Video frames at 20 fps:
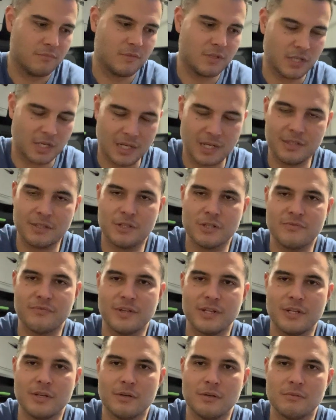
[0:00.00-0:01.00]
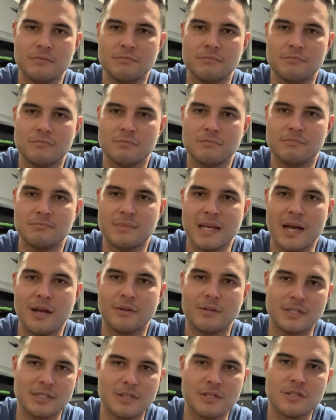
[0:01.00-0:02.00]
to cut this video
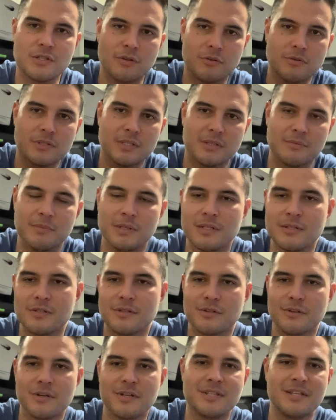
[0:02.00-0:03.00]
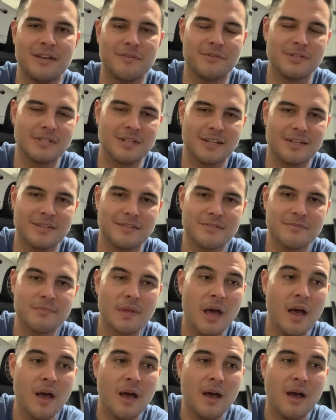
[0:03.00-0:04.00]
down, because it's 13 minutes and 37 seconds,
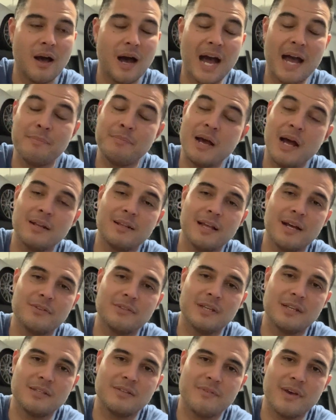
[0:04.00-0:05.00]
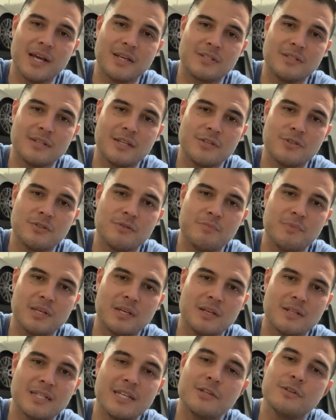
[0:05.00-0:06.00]
I'm not allowed to get the vaccination
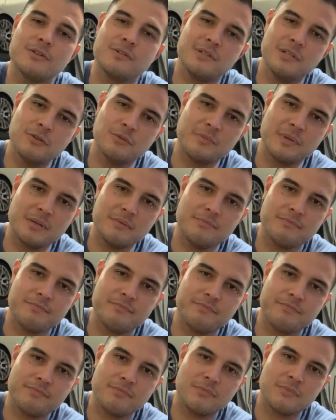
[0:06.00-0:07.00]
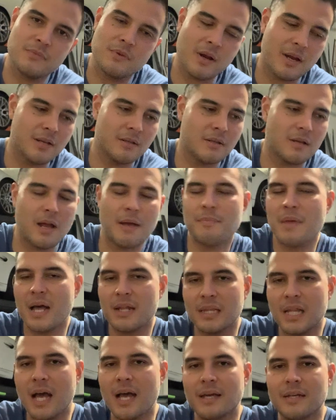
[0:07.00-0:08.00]
because it could kill me, right? I'm
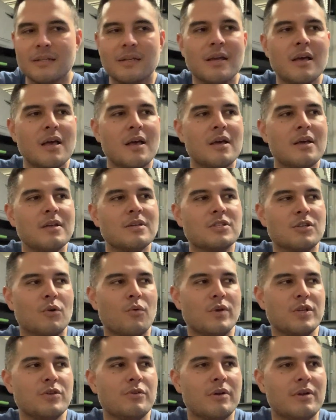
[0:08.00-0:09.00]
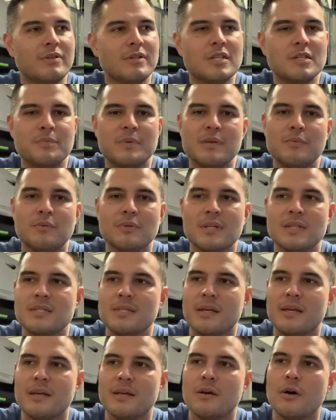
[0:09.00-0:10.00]
not lying. So when you hear these people that
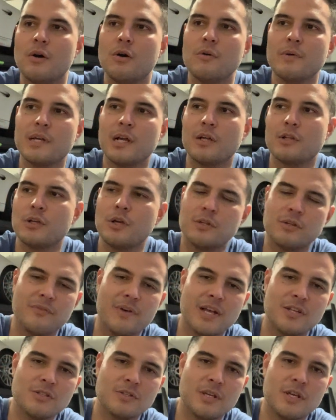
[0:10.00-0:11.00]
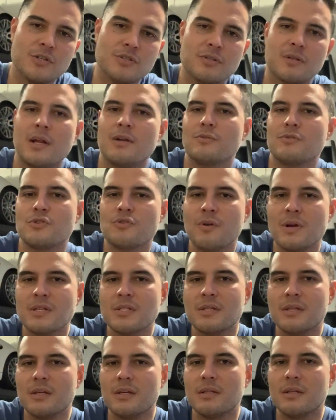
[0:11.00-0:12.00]
say, oh, they got, got the vaccination, I don't
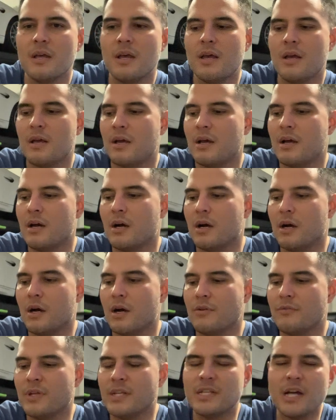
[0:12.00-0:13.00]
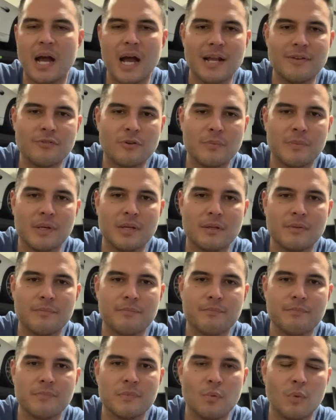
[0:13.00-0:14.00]
trust it, uh, they died from it.
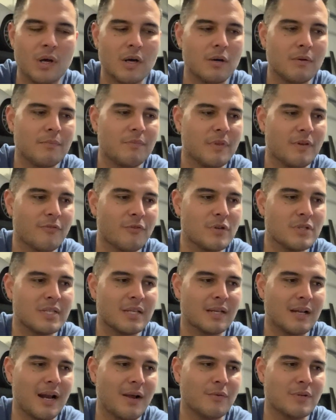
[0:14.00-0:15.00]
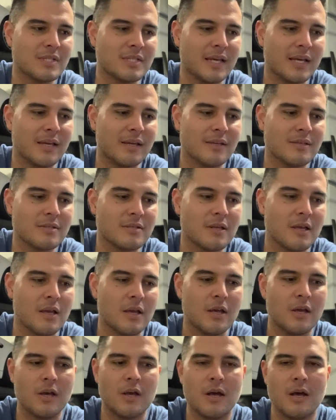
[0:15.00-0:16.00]
Well, the first thing I would say is,
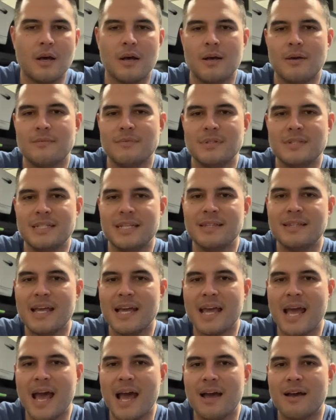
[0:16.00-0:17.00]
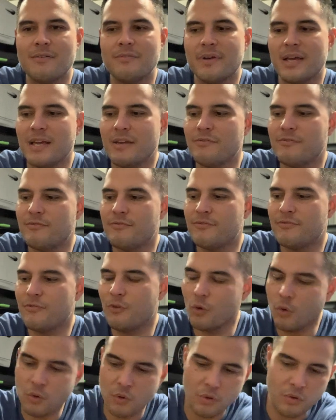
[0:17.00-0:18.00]
uh, did they have a
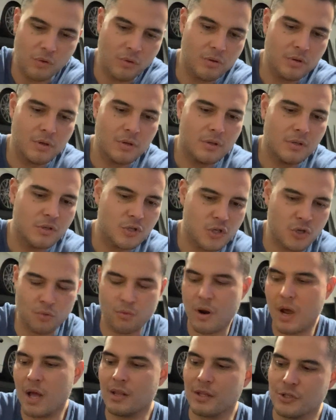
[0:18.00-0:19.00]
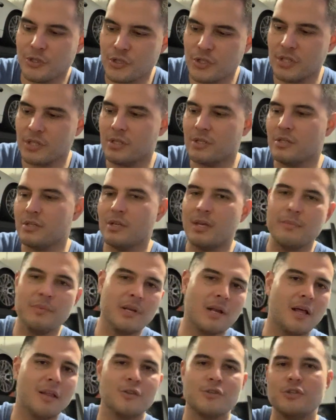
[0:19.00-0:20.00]
full serology,
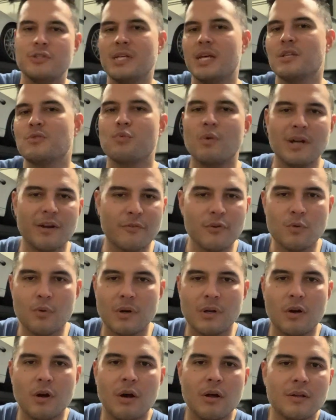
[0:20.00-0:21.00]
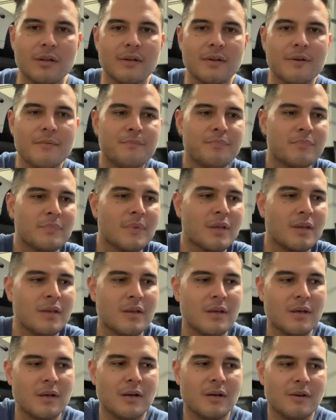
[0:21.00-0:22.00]
immunology test, whatever you want to call it,
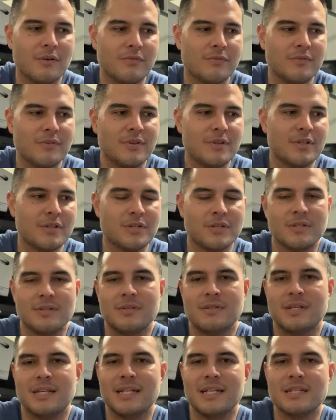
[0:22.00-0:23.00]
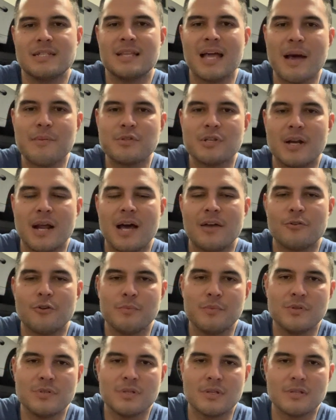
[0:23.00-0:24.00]
uh, to, to get a snapshot of how their
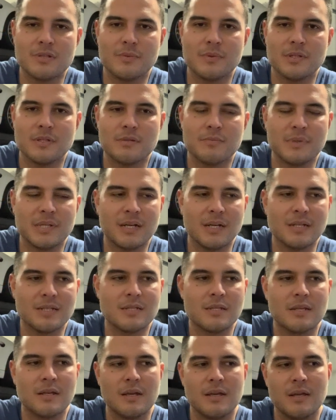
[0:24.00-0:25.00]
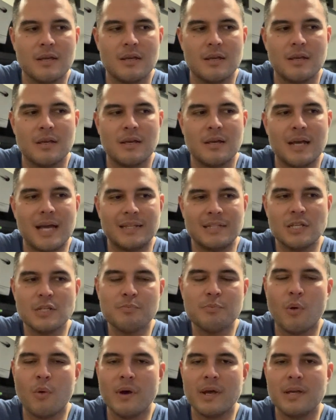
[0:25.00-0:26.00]
immune system is? Because at this
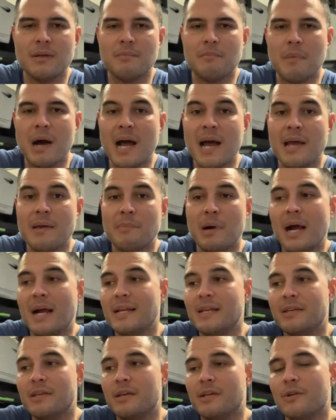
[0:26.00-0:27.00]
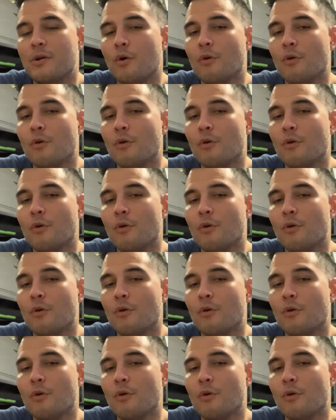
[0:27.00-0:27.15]
point, my body can